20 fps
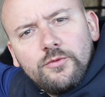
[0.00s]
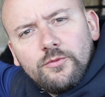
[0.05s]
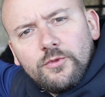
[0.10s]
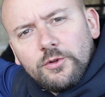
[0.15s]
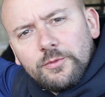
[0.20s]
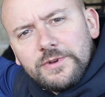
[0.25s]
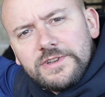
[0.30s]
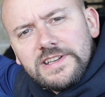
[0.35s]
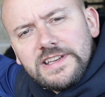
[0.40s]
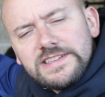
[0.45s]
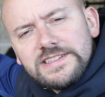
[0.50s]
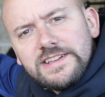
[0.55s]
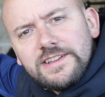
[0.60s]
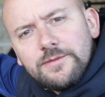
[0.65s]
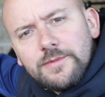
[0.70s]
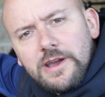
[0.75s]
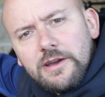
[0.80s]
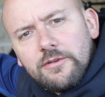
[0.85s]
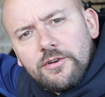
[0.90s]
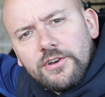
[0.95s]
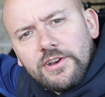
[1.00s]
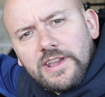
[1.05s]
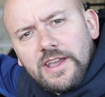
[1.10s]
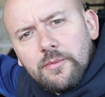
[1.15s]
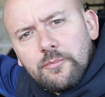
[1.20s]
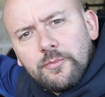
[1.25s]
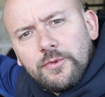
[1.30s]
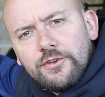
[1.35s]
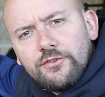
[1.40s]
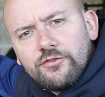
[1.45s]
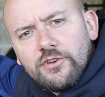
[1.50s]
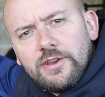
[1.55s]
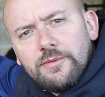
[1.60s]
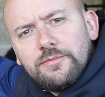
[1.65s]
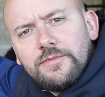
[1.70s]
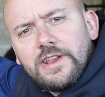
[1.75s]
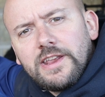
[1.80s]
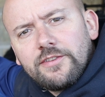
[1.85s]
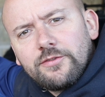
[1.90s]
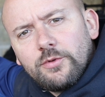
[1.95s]
We'll be testing them out on a camping trip
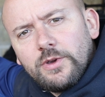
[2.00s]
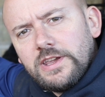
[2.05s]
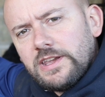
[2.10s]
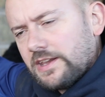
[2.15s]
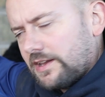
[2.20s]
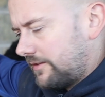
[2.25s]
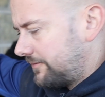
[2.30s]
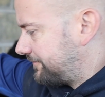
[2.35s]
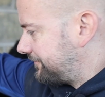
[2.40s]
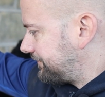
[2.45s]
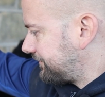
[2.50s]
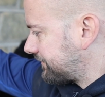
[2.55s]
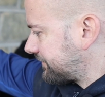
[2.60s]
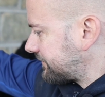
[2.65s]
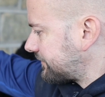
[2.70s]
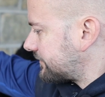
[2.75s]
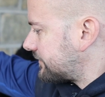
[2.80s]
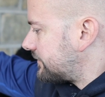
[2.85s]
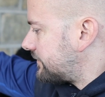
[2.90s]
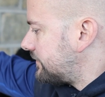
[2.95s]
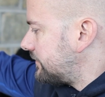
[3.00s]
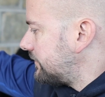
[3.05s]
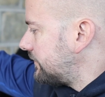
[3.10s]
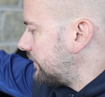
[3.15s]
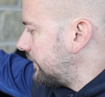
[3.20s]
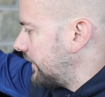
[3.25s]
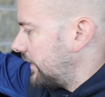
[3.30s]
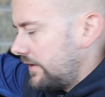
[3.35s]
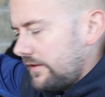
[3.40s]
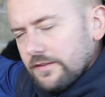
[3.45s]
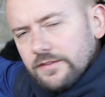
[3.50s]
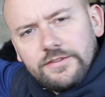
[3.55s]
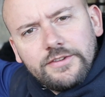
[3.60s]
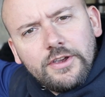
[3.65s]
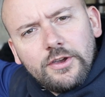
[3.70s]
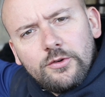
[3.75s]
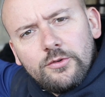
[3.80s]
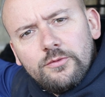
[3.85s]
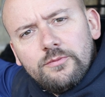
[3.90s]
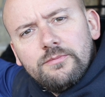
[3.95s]
next week,
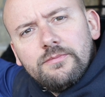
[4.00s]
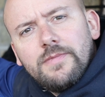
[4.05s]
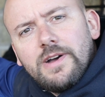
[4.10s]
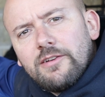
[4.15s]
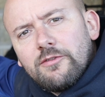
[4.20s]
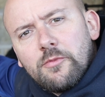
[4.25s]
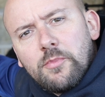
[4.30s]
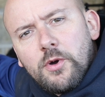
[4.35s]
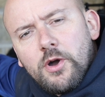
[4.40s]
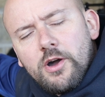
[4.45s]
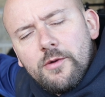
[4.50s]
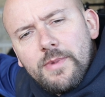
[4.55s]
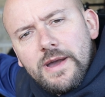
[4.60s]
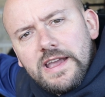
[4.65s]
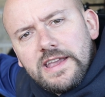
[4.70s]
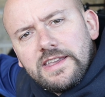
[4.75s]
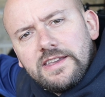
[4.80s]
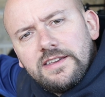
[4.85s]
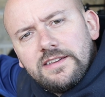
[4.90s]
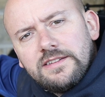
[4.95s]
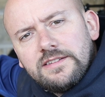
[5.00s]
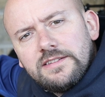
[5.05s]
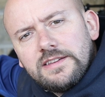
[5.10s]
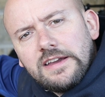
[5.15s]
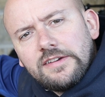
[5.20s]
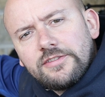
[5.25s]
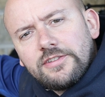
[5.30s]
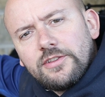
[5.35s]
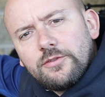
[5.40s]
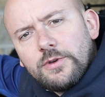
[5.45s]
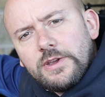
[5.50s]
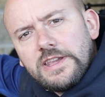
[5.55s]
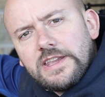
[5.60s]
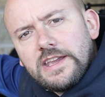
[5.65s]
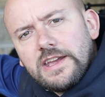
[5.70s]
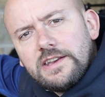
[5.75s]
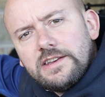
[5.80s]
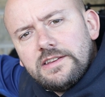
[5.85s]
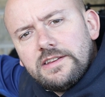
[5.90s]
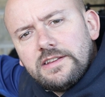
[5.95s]
so I'll report back after the
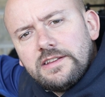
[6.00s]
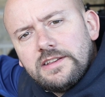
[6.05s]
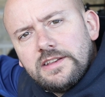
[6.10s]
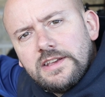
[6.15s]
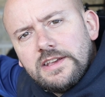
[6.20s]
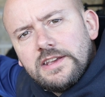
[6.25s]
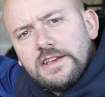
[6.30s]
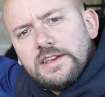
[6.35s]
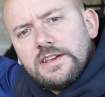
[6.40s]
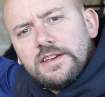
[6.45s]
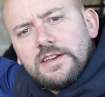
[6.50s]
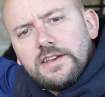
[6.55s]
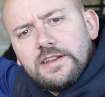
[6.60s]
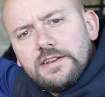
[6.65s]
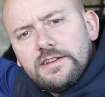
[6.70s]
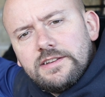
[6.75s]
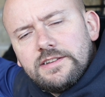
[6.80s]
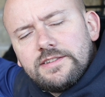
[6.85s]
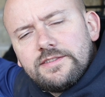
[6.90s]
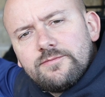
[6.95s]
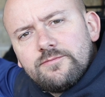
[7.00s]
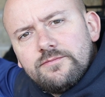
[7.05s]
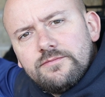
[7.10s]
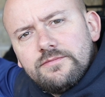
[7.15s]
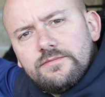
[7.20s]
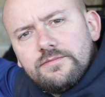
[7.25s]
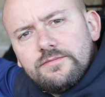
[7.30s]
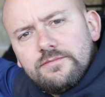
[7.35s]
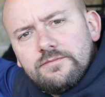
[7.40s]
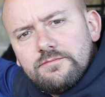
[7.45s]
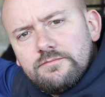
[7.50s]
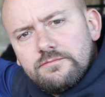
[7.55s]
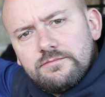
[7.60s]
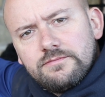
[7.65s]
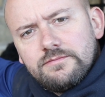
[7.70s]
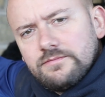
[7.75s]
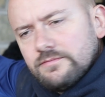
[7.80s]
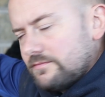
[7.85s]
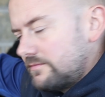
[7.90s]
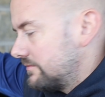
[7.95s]
weekend and
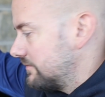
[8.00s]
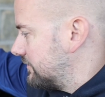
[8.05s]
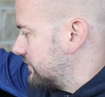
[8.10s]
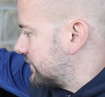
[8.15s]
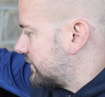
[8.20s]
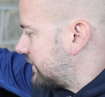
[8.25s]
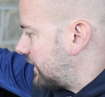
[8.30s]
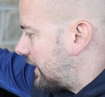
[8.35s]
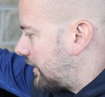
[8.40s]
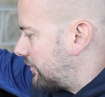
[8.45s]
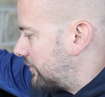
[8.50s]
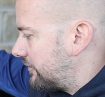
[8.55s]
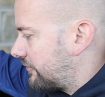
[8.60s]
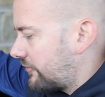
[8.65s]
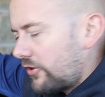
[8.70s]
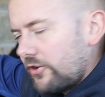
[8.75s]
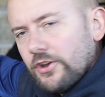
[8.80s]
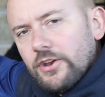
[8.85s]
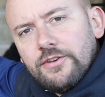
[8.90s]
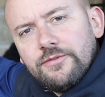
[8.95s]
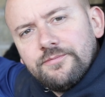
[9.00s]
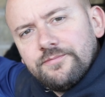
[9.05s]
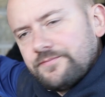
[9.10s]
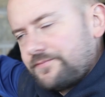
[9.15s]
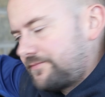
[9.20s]
see how we've gone on.